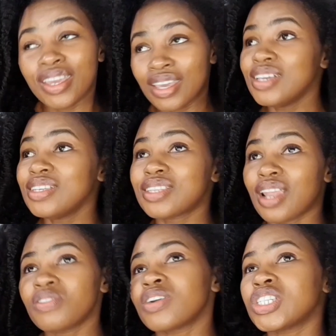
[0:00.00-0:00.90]
Is
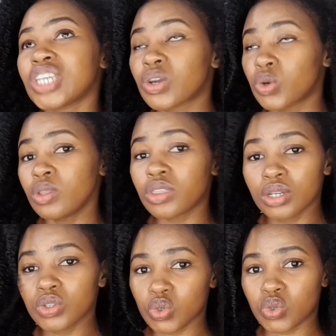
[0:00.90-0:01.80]
leverage a good
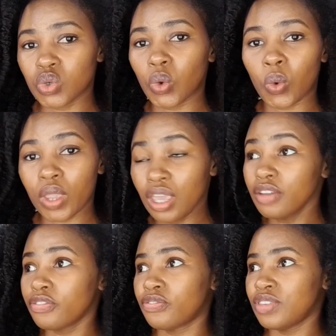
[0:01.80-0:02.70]
thing to do?
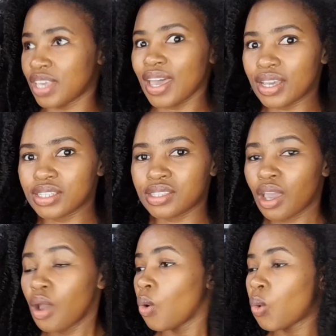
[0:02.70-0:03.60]
If yes,
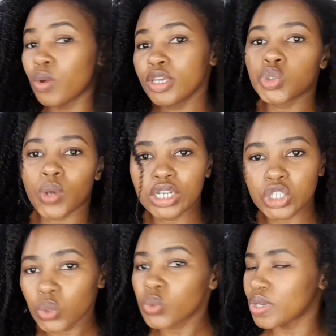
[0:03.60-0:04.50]
which one
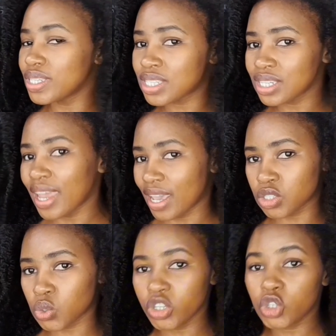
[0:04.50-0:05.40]
should we
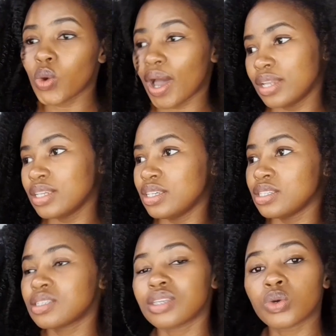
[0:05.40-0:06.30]
select? Which one
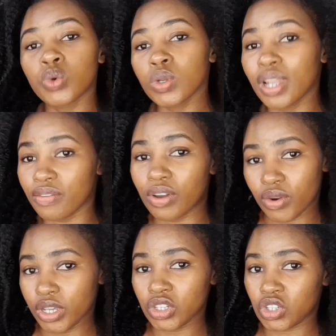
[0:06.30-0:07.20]
is the good
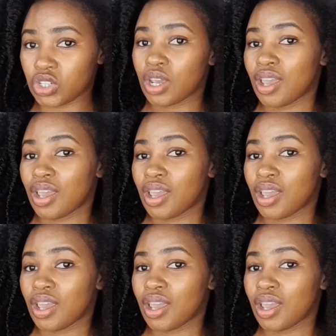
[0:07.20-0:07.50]
leverage?